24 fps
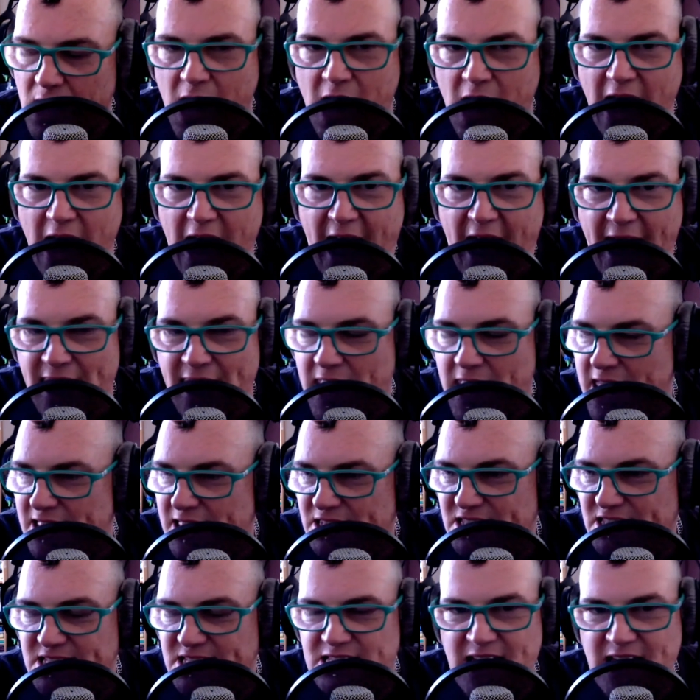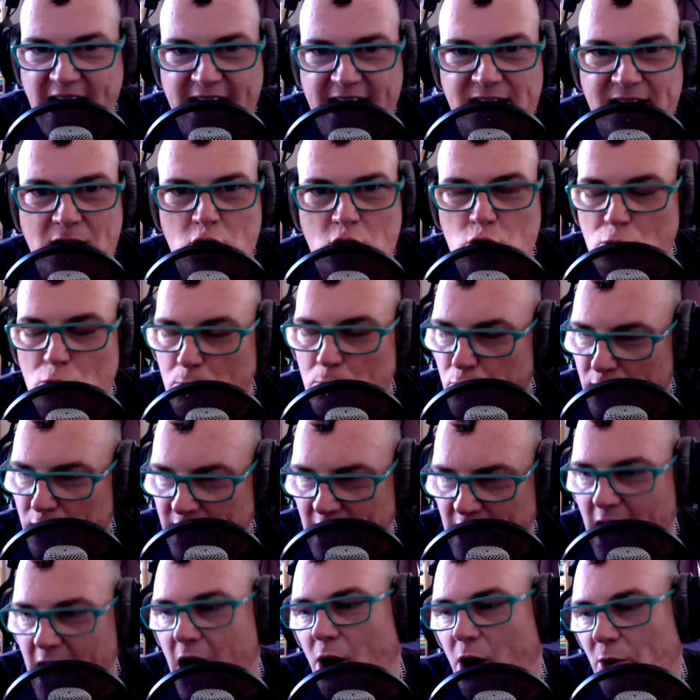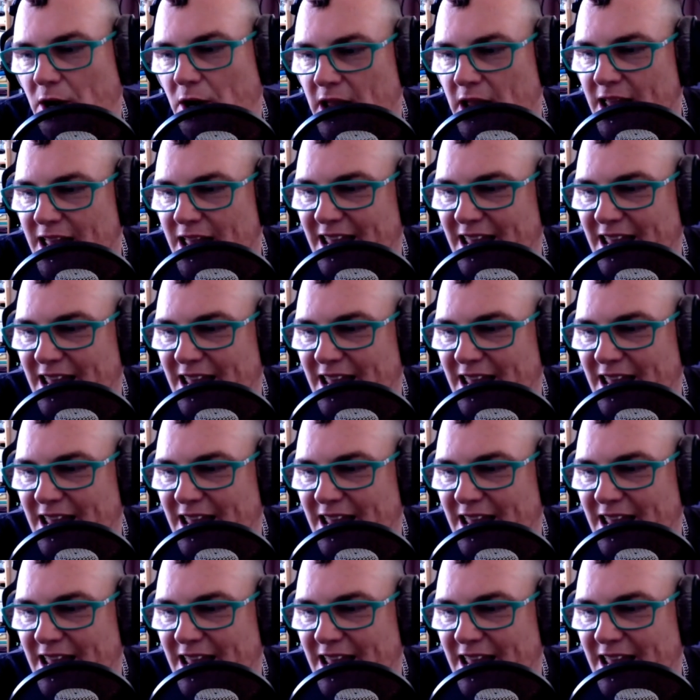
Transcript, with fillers: and instead you bring out